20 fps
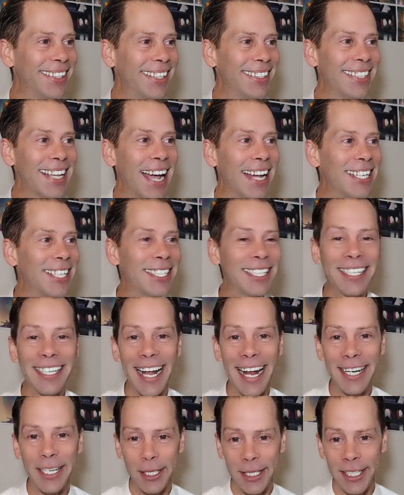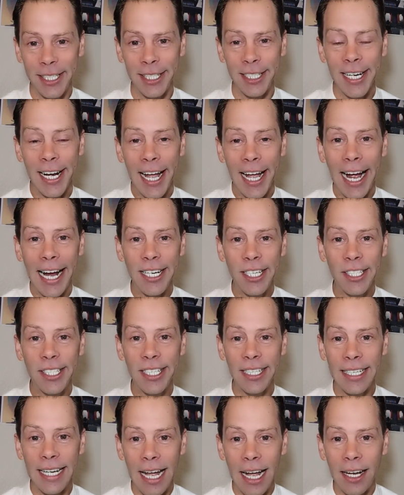See, I just
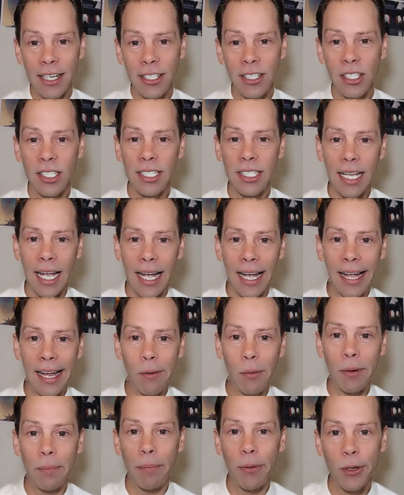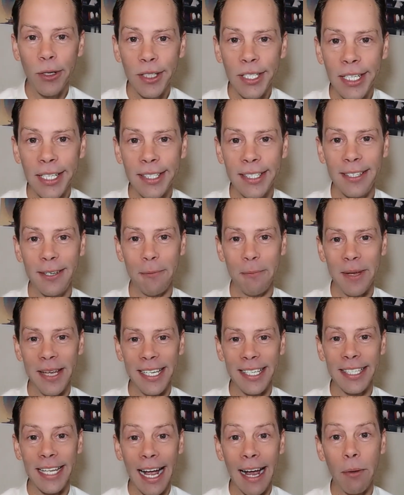did now to Sai what Boozer does to
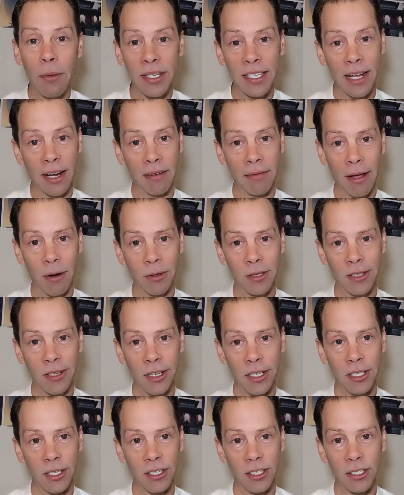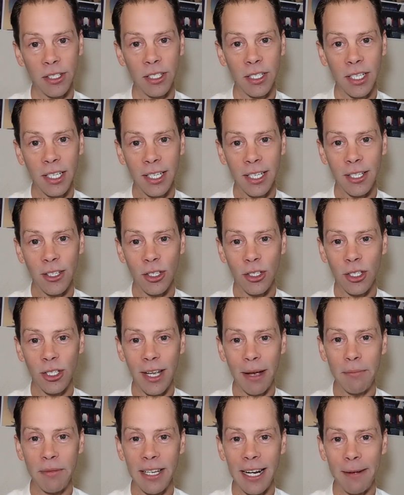me. Sai was like, that was good. You
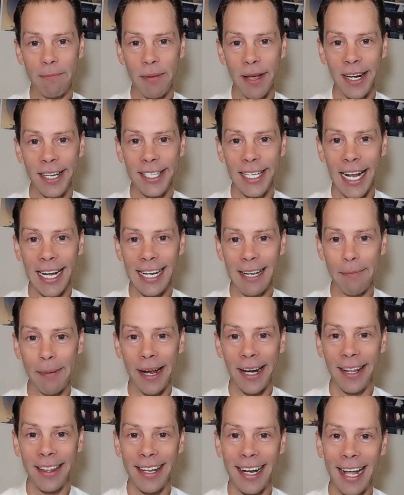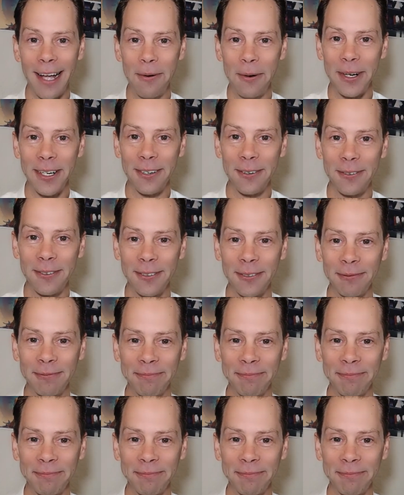summed it up slightly better than I would have.